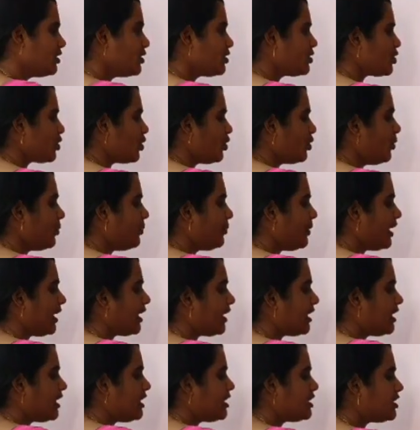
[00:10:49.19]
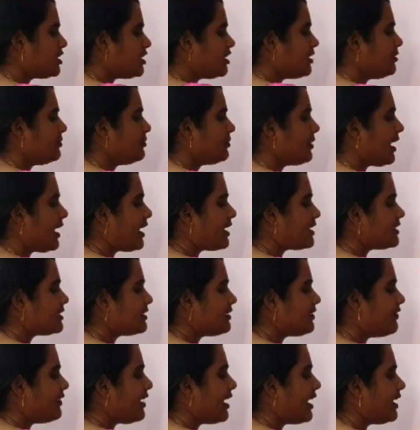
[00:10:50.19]
So magnesium has
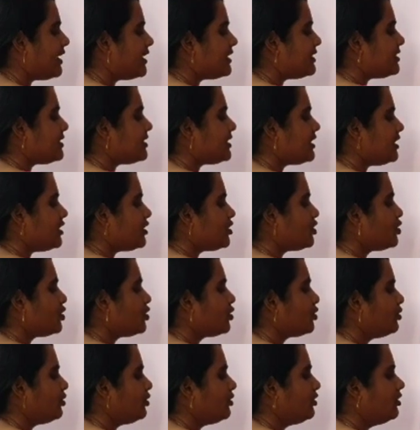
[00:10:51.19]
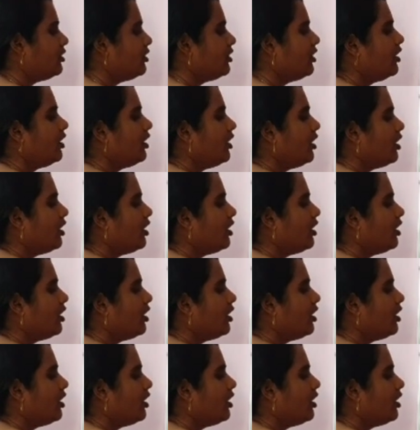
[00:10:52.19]
the valency 2,